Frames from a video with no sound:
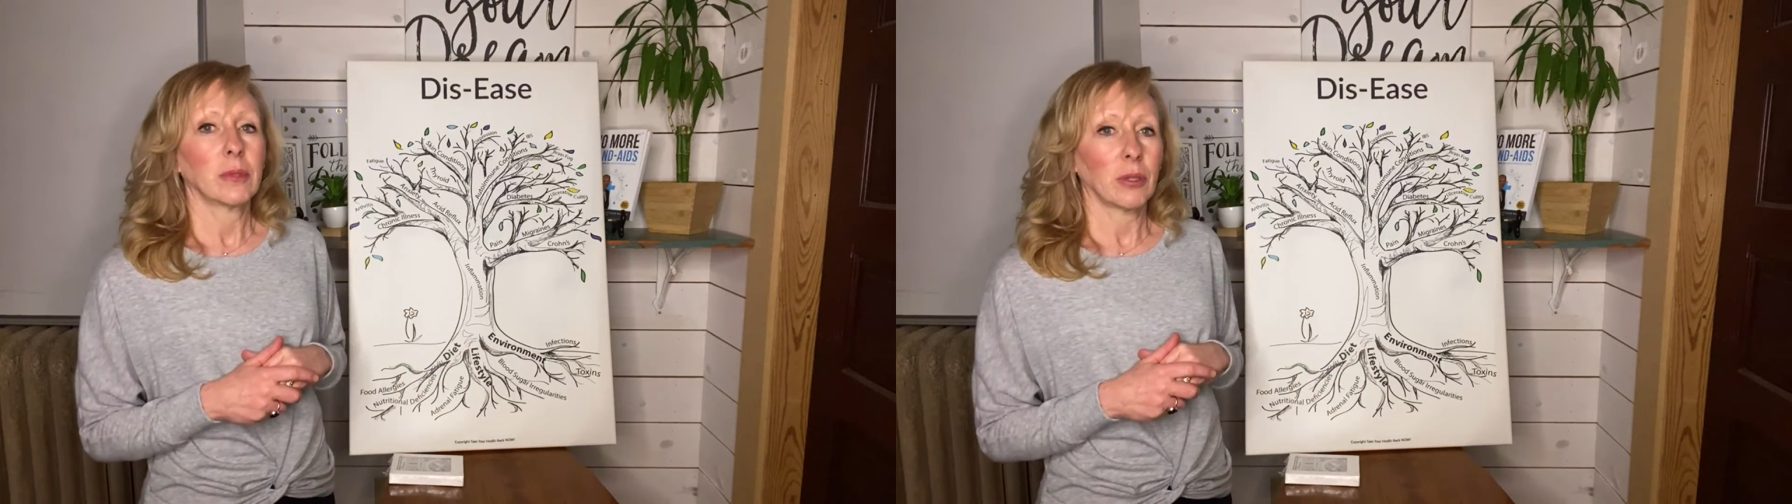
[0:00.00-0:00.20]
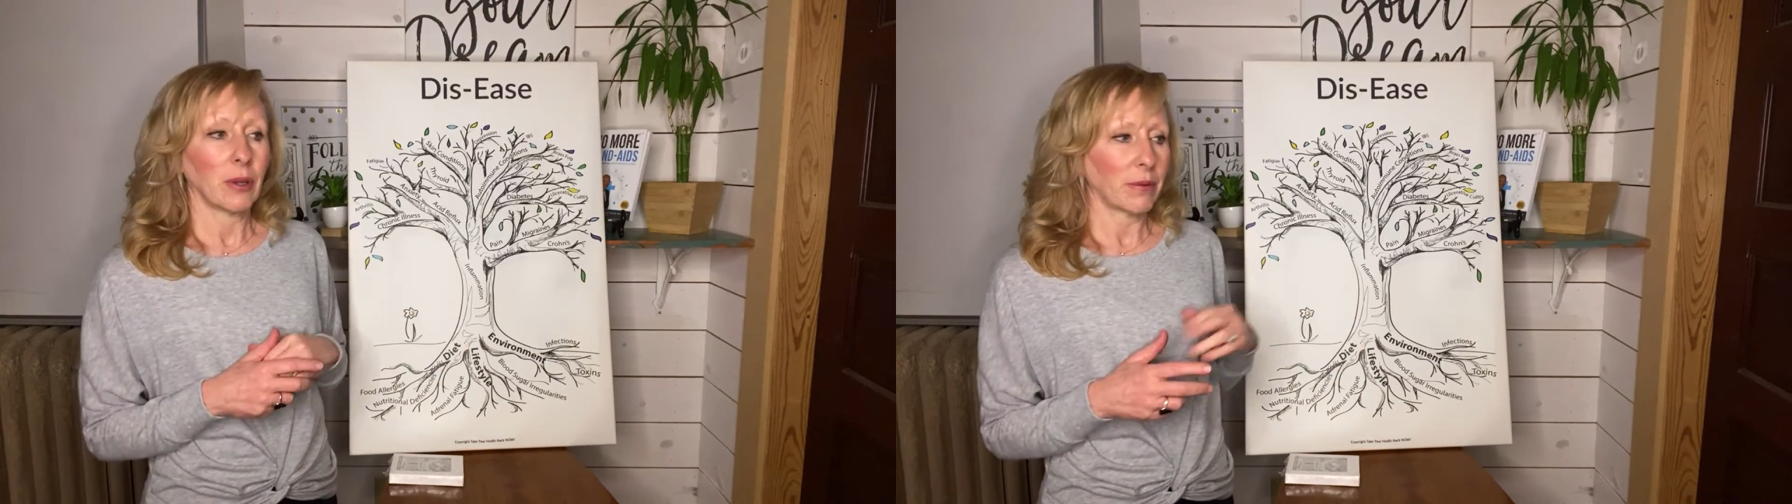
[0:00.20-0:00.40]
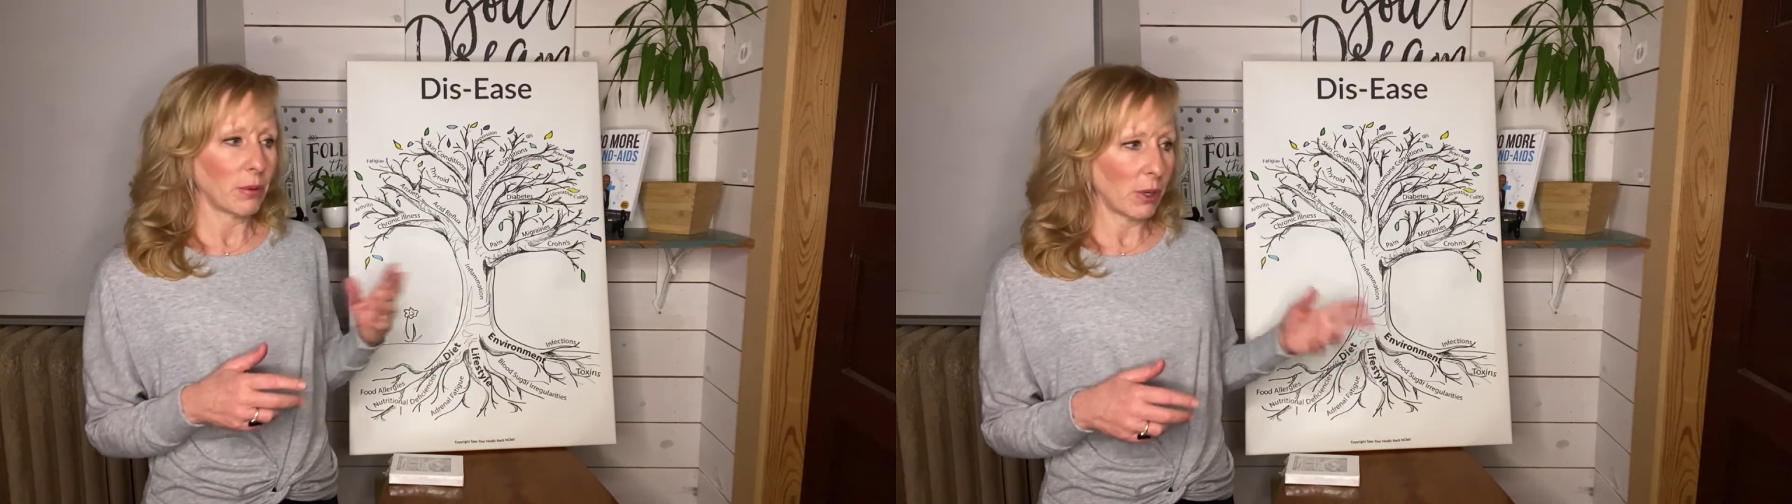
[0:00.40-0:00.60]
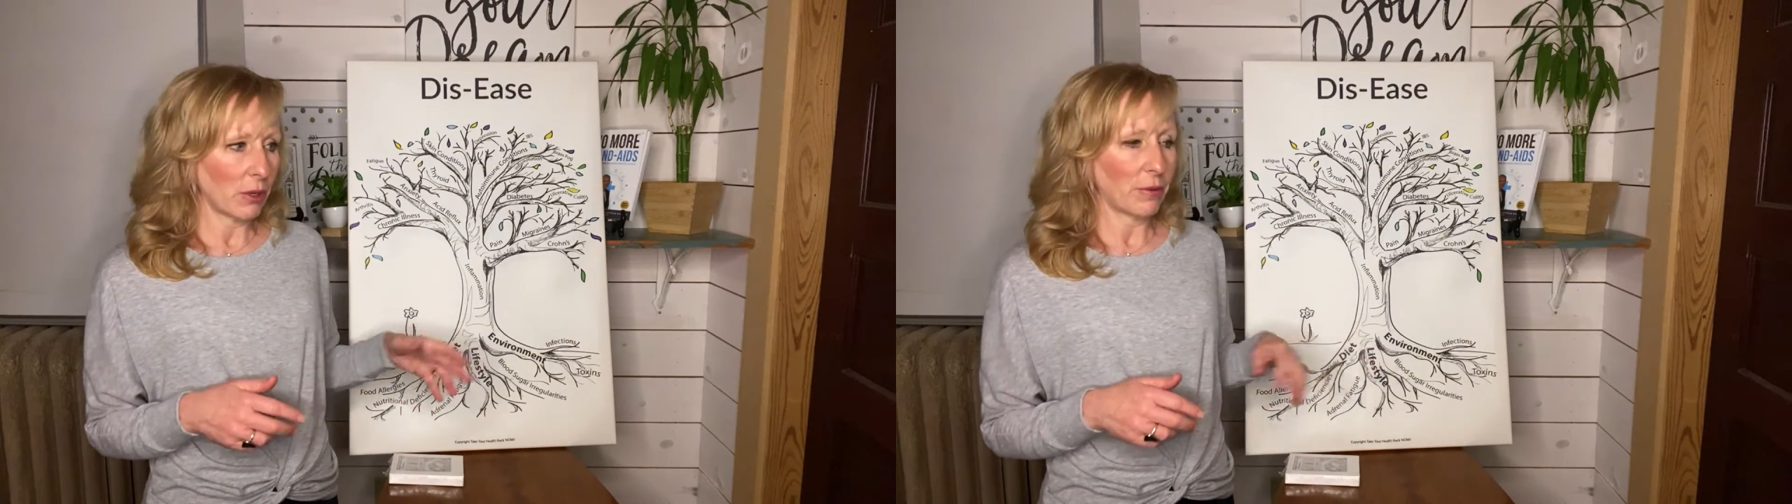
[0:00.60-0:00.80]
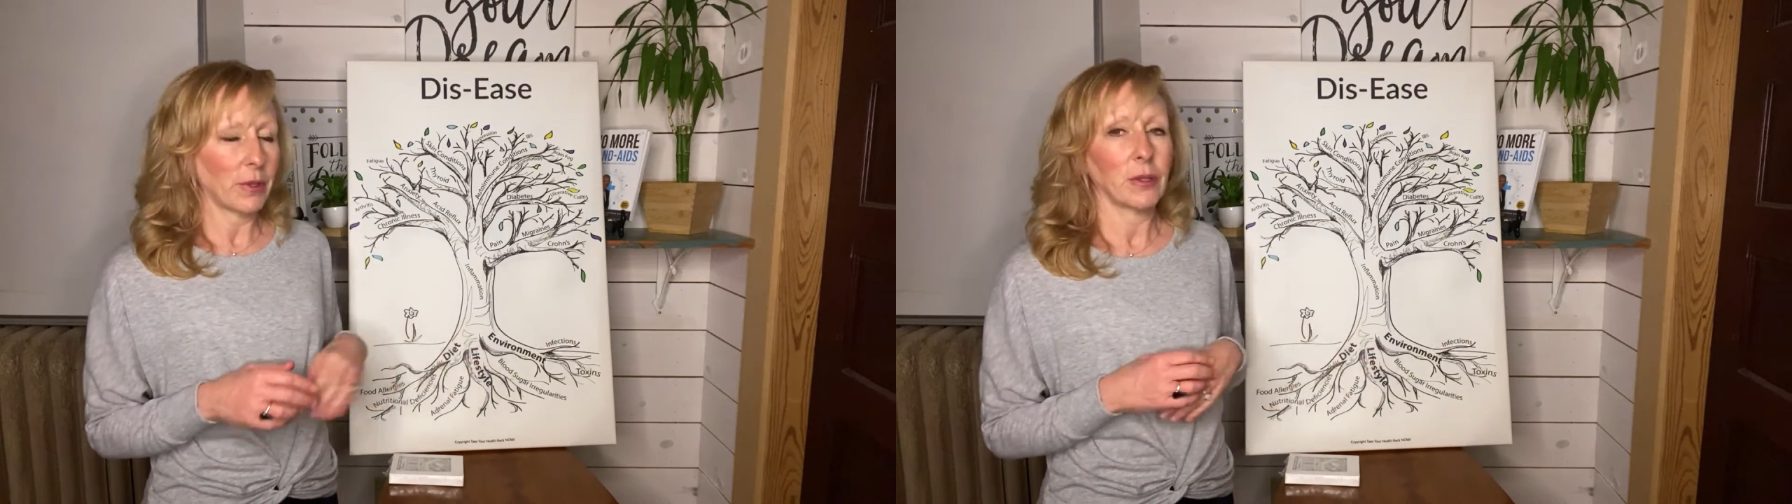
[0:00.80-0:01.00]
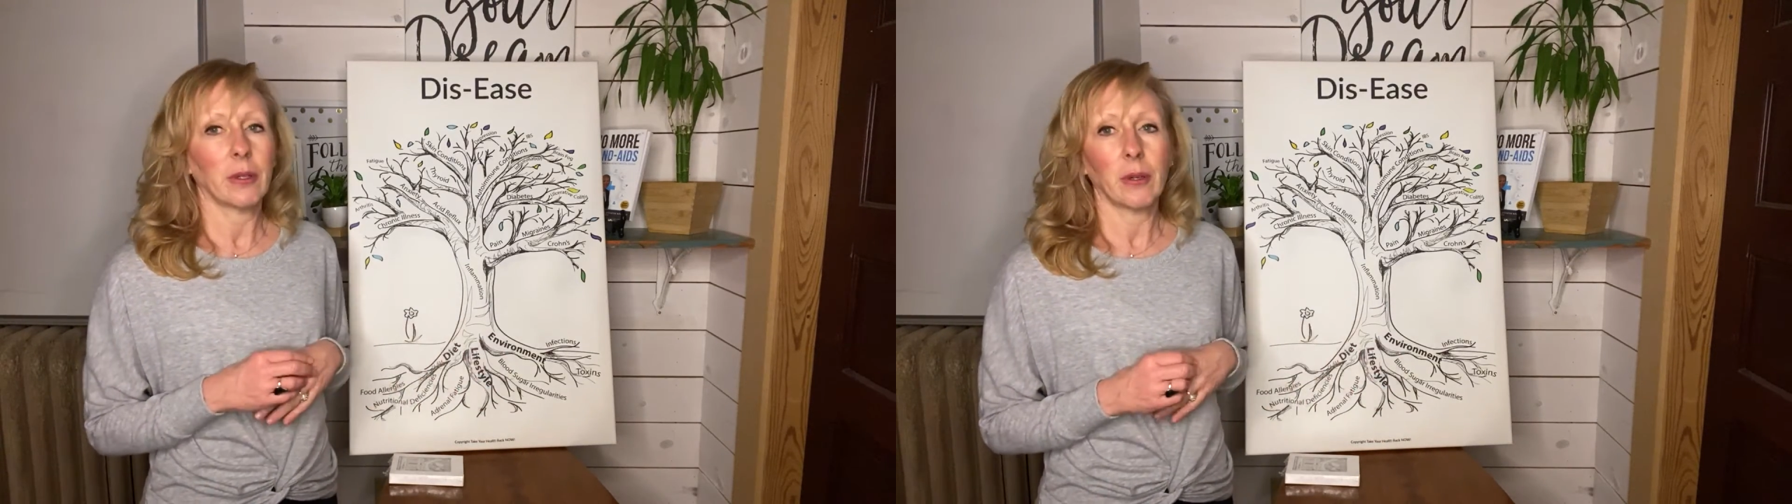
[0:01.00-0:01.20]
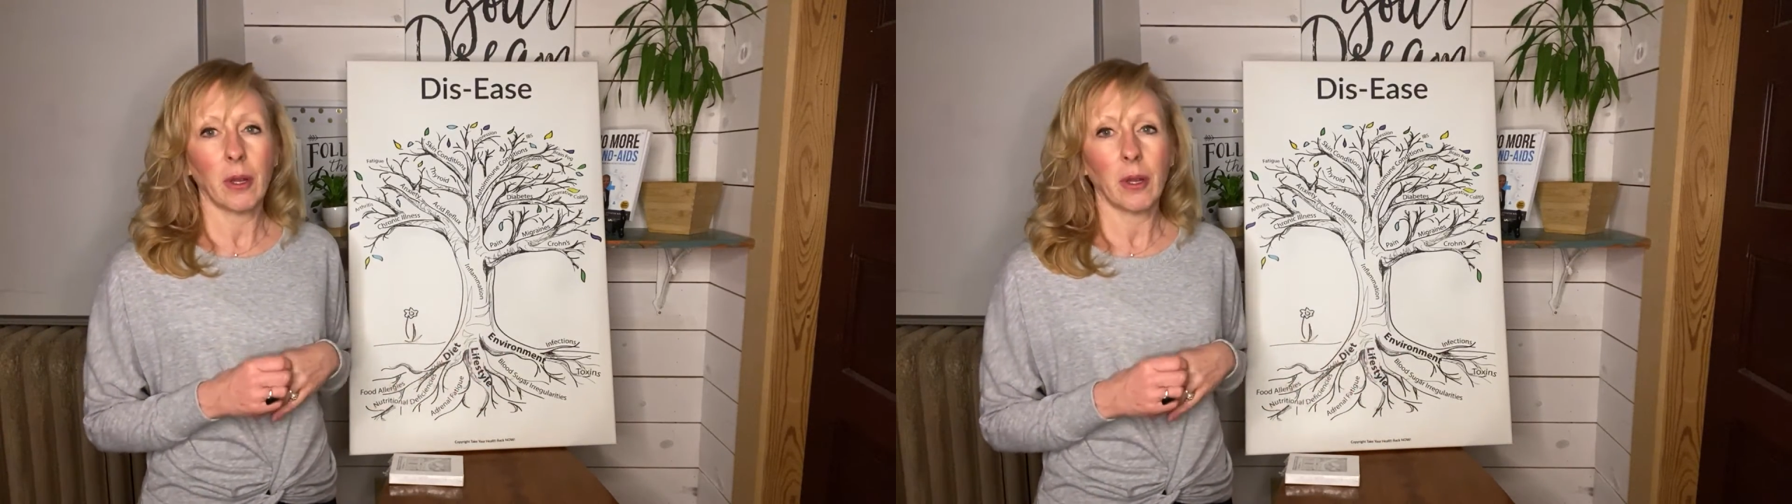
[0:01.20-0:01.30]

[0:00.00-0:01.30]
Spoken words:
turn off the water filter,